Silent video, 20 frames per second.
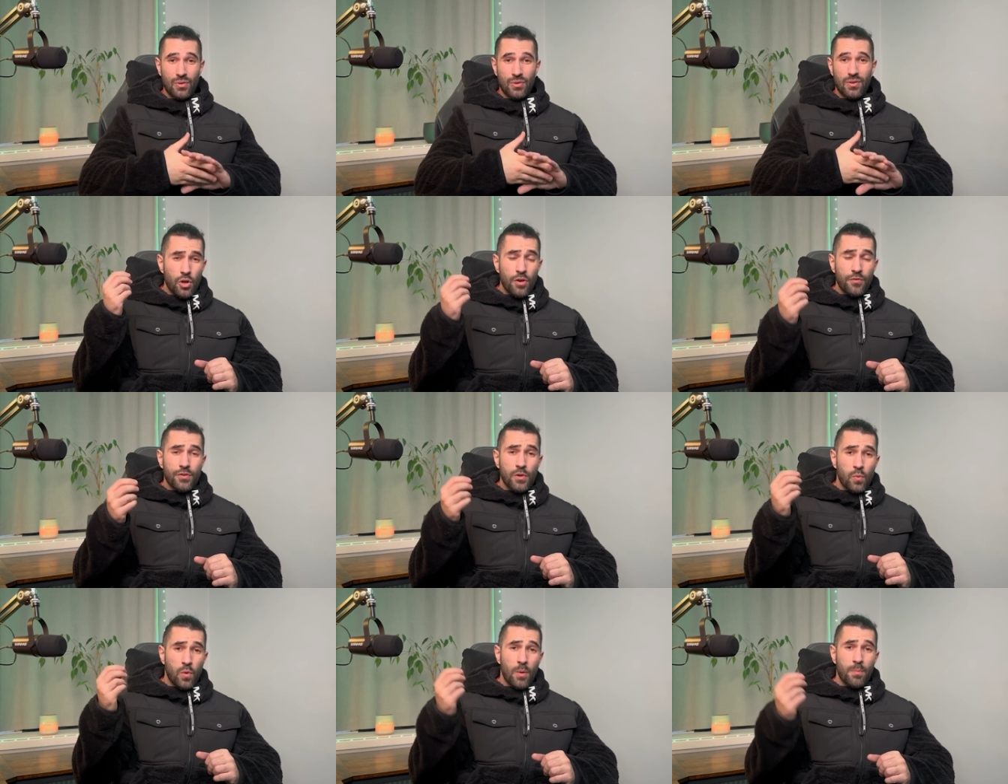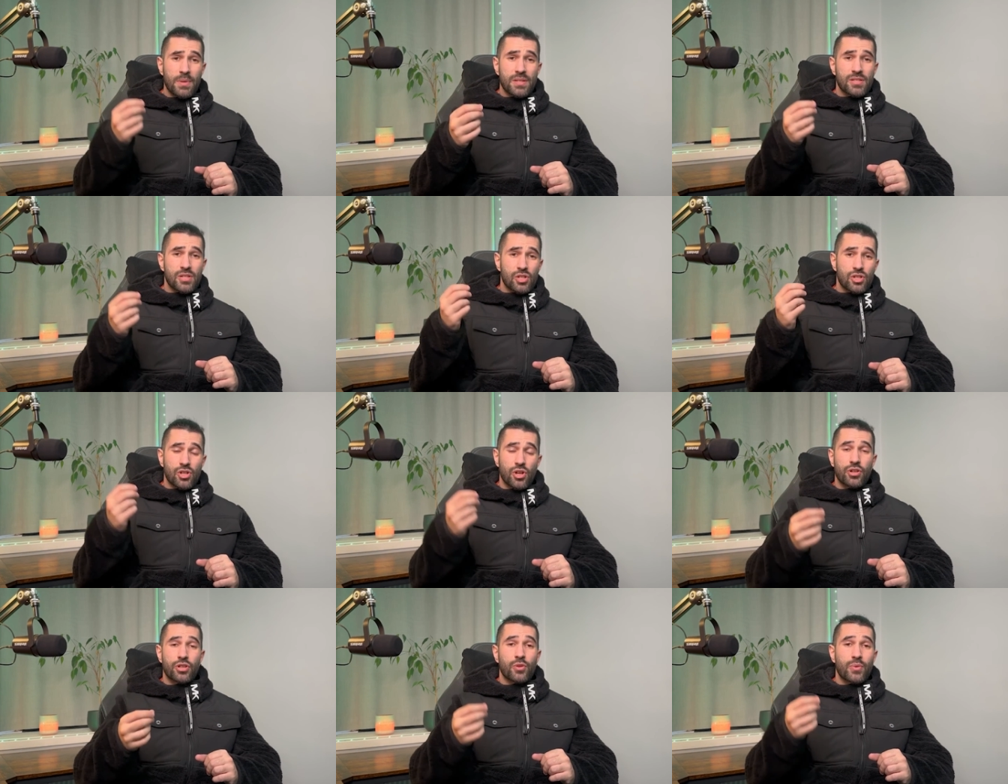If you want me to show
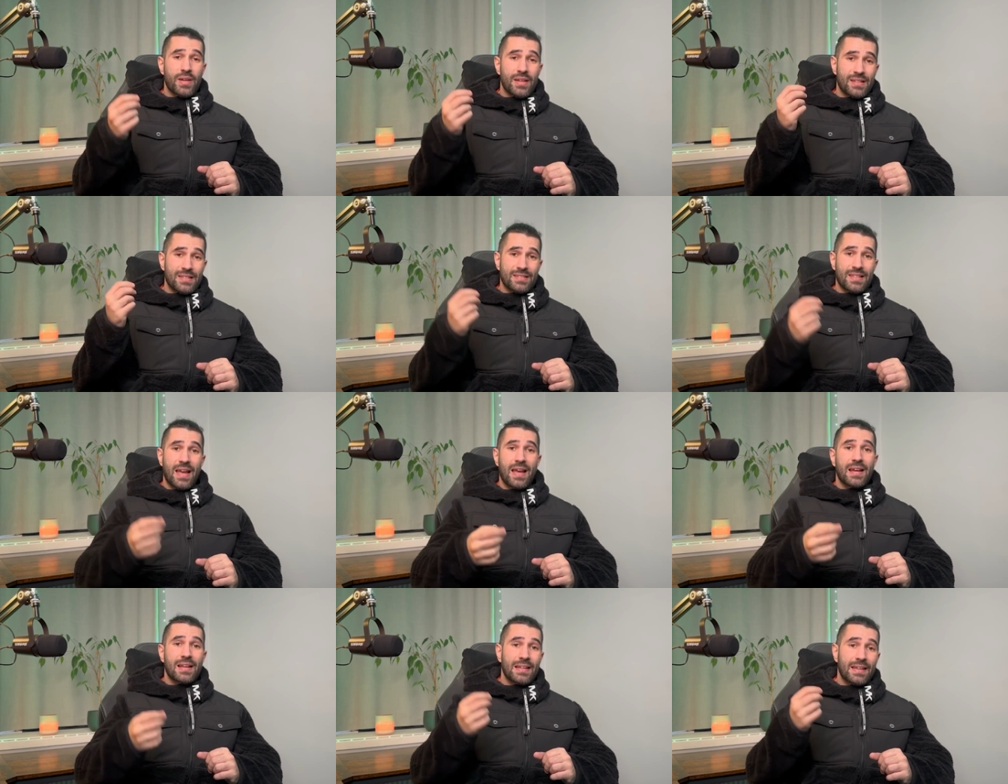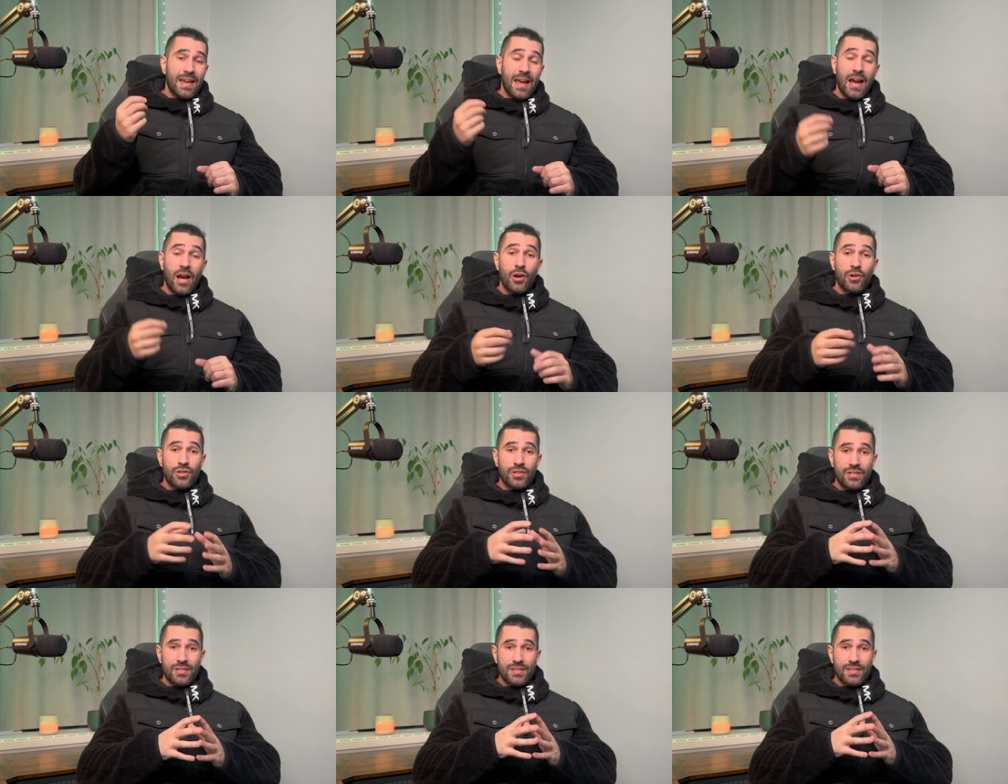you exactly how you
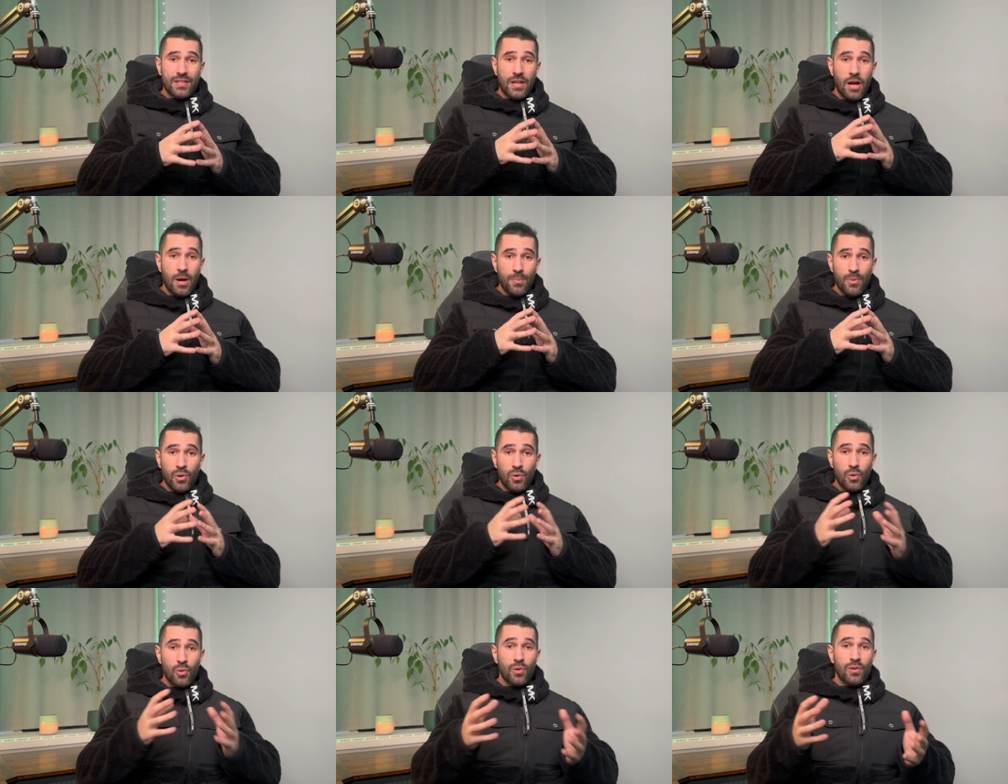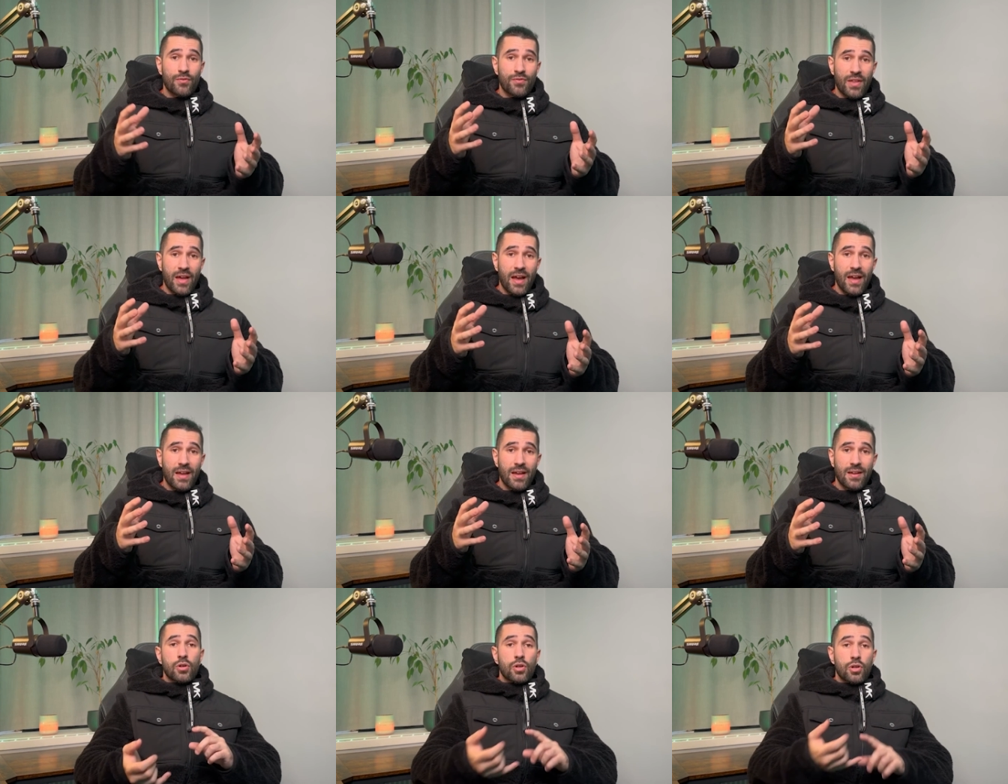can set up all of that,